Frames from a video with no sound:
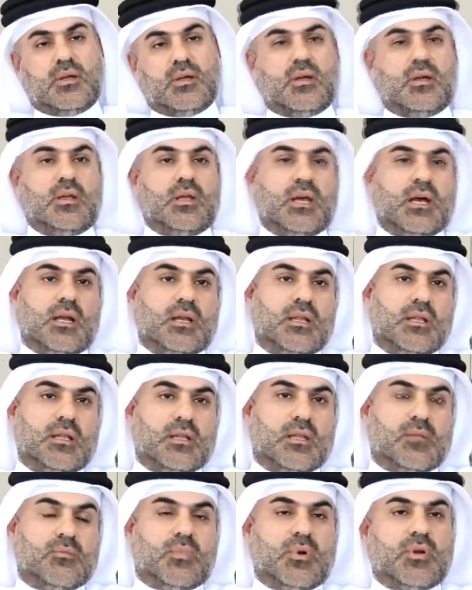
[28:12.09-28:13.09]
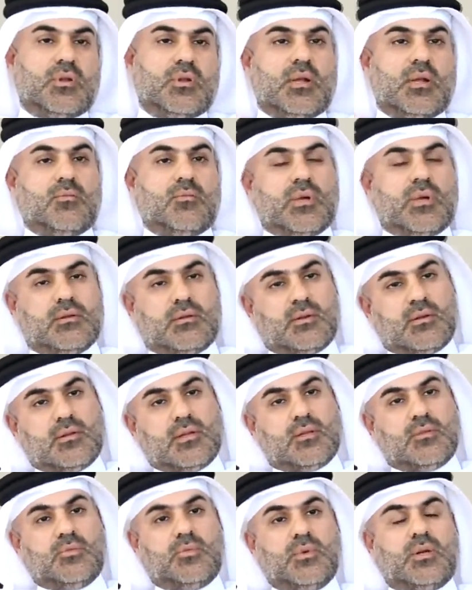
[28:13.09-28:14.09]
The bread and butter
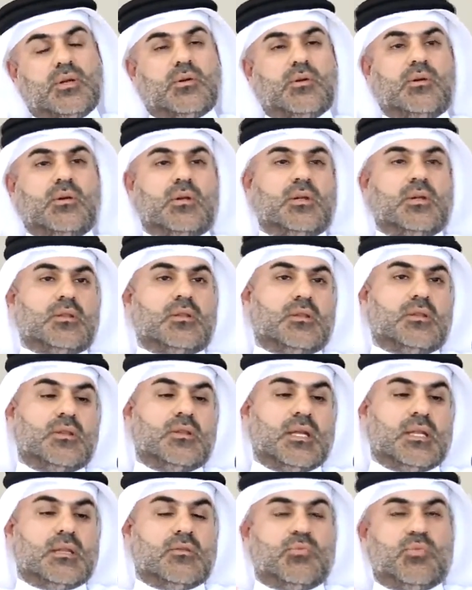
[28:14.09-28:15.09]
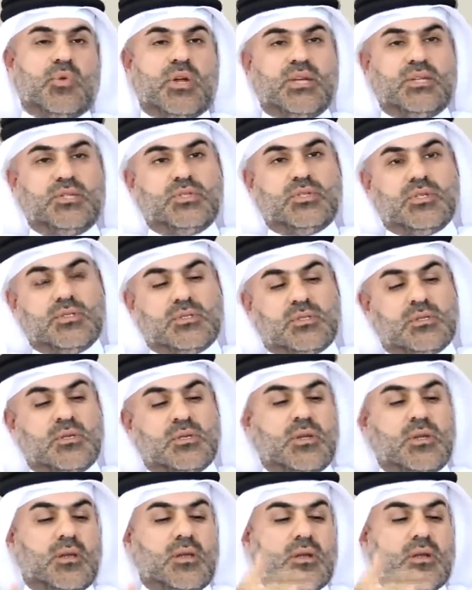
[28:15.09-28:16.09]
that we call it, that ranges
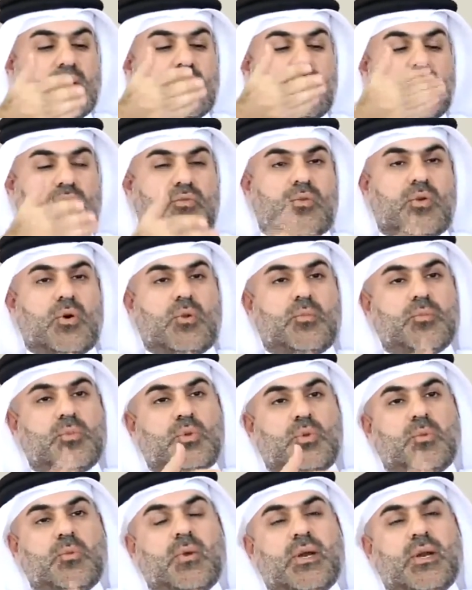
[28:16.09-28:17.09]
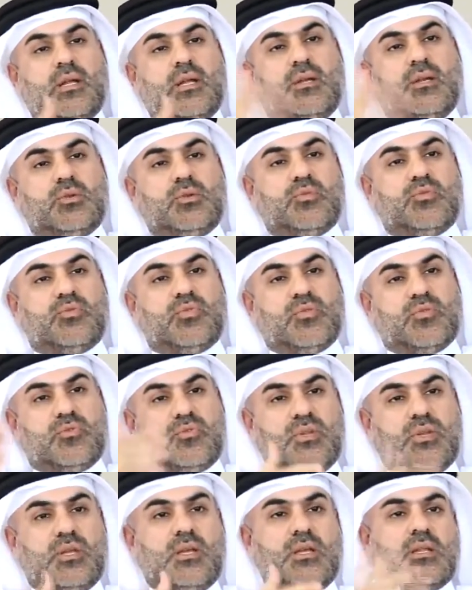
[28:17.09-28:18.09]
from 20 to
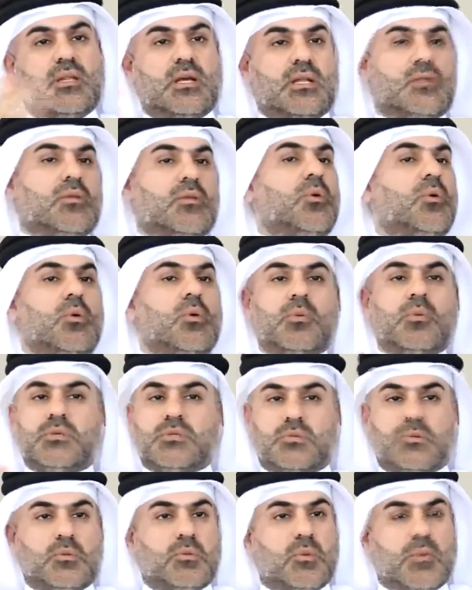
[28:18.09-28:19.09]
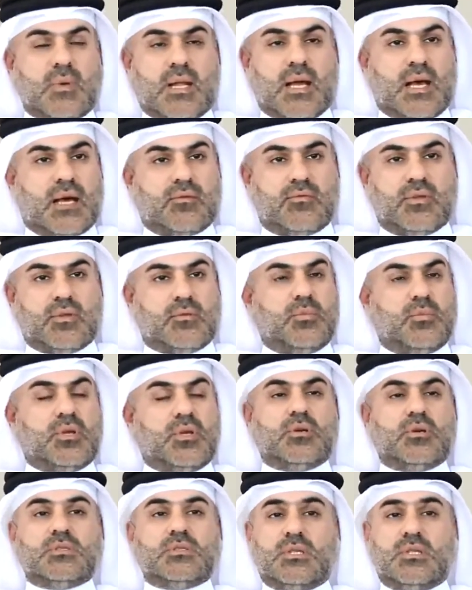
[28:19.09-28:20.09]
50, that always we will have it.
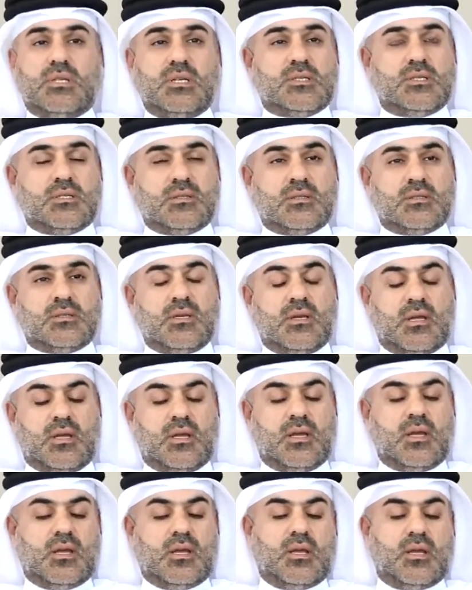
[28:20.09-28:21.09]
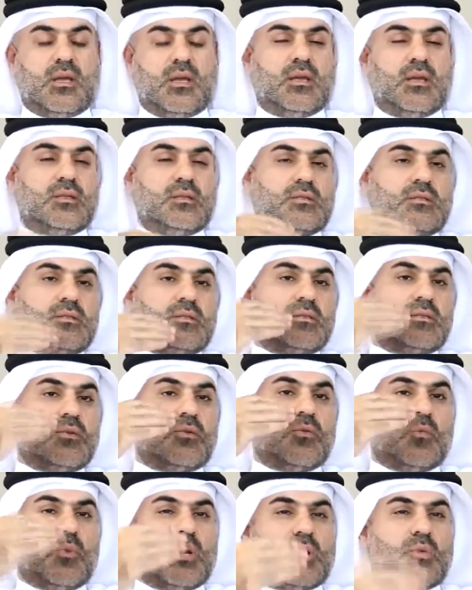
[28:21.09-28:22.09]
Because this is
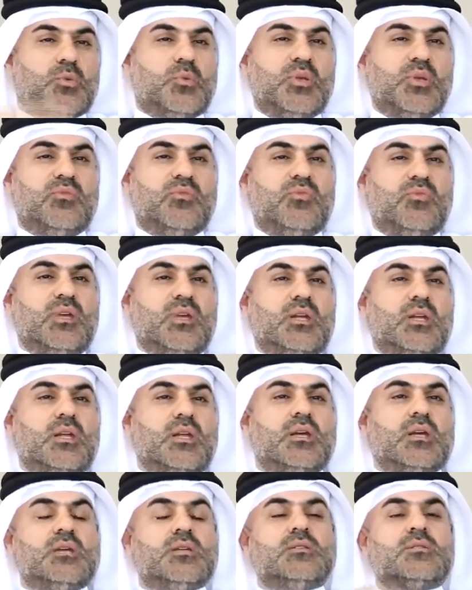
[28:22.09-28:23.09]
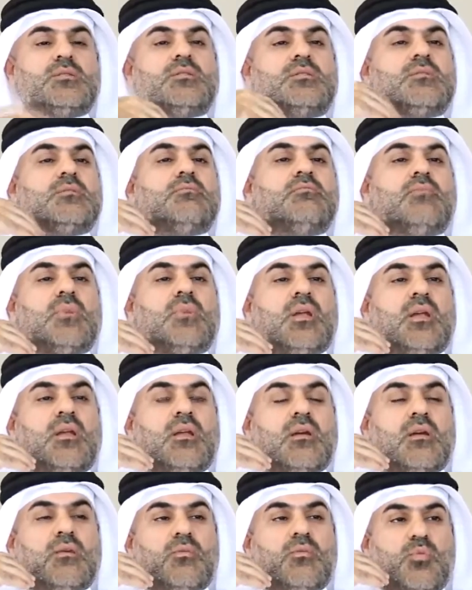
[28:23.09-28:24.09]
what we feel is
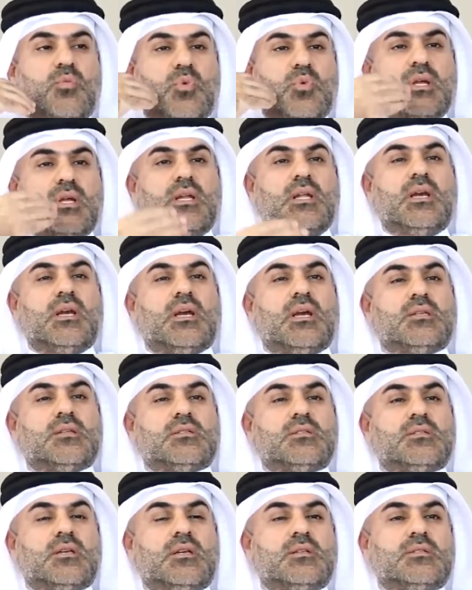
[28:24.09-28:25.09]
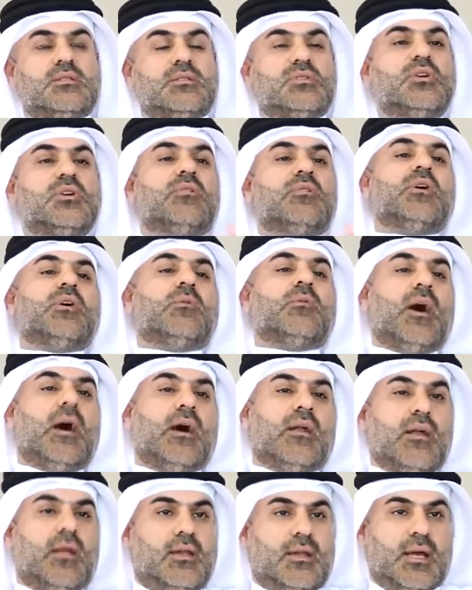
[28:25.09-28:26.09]
really, it's serving
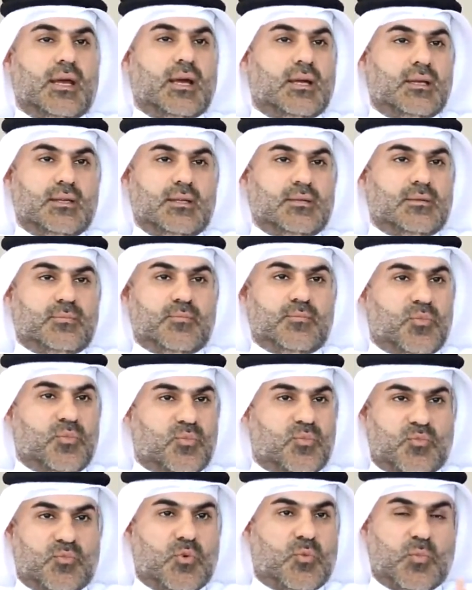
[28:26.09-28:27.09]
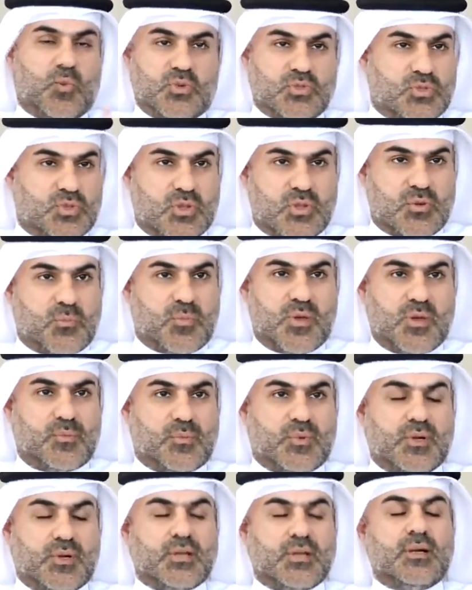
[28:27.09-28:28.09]
Bahrain, for most of the people.